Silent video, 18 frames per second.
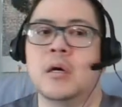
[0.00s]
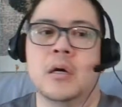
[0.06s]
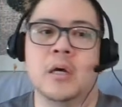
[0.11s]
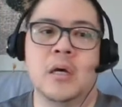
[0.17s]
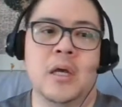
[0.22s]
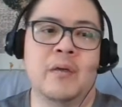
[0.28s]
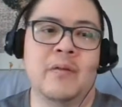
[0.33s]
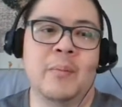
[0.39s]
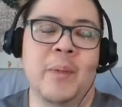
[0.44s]

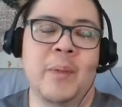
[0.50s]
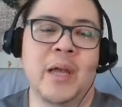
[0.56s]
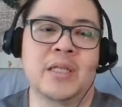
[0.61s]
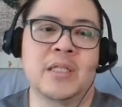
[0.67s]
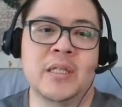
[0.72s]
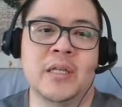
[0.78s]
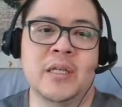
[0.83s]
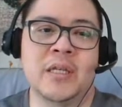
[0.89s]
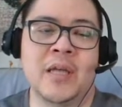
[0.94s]
If I'm
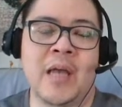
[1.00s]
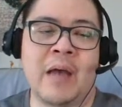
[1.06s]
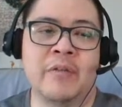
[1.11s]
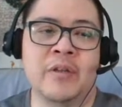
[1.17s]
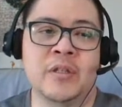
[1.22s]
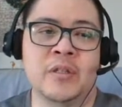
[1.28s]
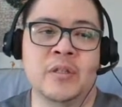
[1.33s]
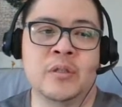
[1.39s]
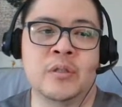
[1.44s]
actually
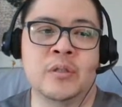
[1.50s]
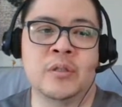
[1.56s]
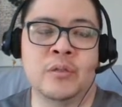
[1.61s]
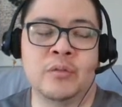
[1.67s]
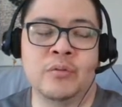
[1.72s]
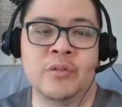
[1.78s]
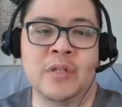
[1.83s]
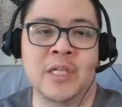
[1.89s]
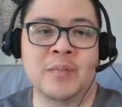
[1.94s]
having to
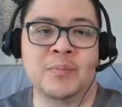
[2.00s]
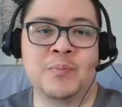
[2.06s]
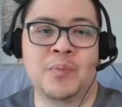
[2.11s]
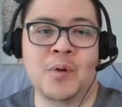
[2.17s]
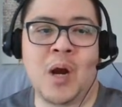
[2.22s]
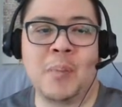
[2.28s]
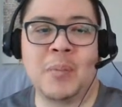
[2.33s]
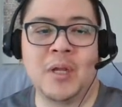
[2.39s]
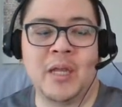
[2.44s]
do this
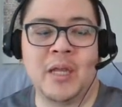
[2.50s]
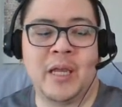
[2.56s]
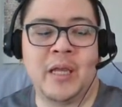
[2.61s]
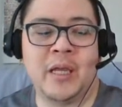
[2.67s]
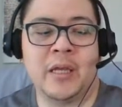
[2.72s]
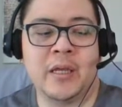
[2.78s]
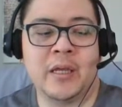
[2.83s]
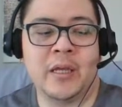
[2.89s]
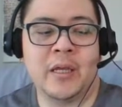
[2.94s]
properly
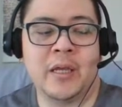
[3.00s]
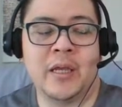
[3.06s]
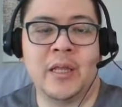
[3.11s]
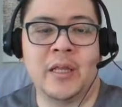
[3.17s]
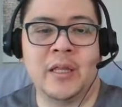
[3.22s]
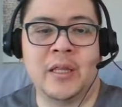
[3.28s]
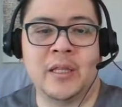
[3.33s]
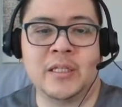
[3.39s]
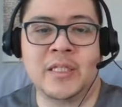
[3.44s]

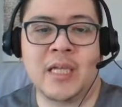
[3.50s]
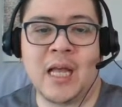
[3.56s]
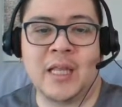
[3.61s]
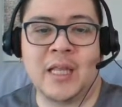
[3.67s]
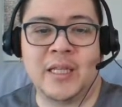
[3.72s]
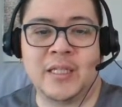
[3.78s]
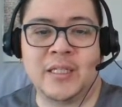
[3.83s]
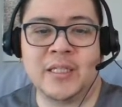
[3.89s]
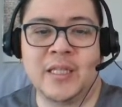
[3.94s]
in the
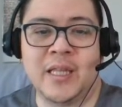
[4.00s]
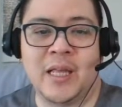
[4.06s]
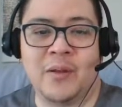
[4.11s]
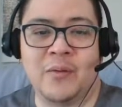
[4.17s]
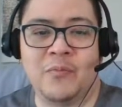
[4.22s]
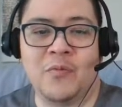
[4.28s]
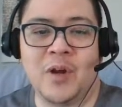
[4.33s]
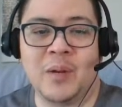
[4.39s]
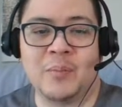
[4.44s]
challenge,
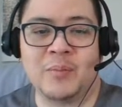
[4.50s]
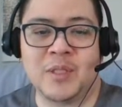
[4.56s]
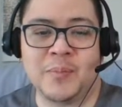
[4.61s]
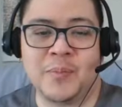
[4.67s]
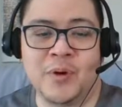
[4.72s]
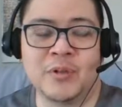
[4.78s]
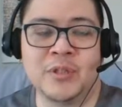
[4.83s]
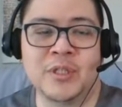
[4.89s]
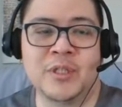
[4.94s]
then what I'm
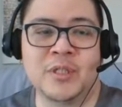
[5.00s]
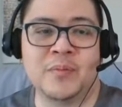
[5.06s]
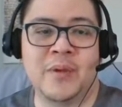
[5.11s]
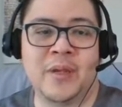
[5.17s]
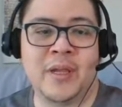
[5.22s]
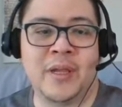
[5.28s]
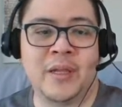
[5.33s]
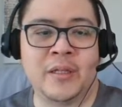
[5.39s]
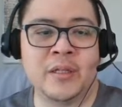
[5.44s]
supposed to
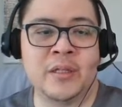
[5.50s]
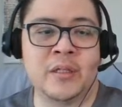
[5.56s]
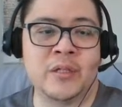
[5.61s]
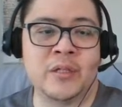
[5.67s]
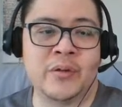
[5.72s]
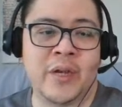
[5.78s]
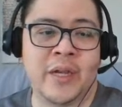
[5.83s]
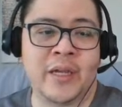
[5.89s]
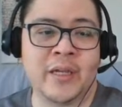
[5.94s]
be
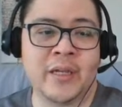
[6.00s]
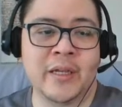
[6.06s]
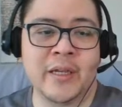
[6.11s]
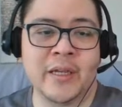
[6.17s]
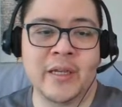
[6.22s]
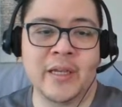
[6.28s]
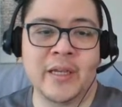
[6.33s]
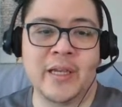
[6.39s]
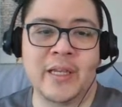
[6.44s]
doing
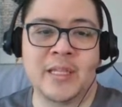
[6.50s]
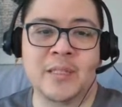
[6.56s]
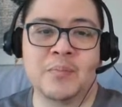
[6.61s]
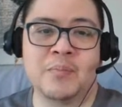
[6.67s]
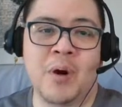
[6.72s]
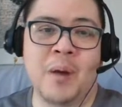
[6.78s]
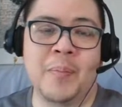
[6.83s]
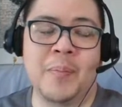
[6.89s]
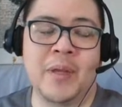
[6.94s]
is
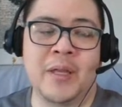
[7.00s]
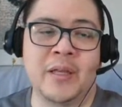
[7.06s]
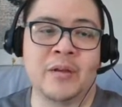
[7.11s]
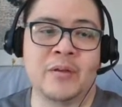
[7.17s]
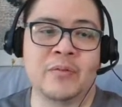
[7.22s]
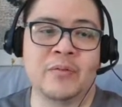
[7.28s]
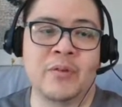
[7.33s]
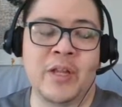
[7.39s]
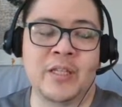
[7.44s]
popping
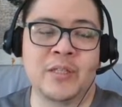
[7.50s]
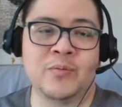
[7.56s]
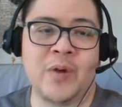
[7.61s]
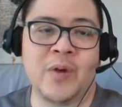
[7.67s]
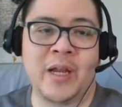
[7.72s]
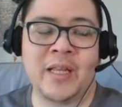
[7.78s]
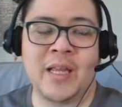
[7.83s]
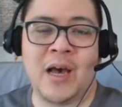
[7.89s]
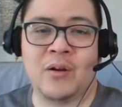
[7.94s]
this
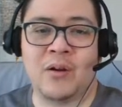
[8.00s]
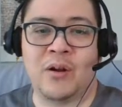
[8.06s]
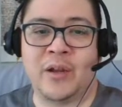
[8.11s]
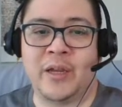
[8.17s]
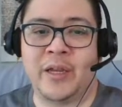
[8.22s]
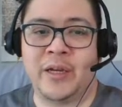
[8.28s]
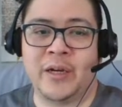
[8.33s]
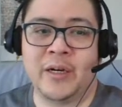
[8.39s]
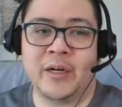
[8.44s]
right down on
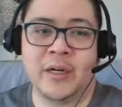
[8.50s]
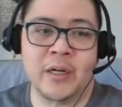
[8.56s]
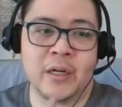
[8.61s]
here.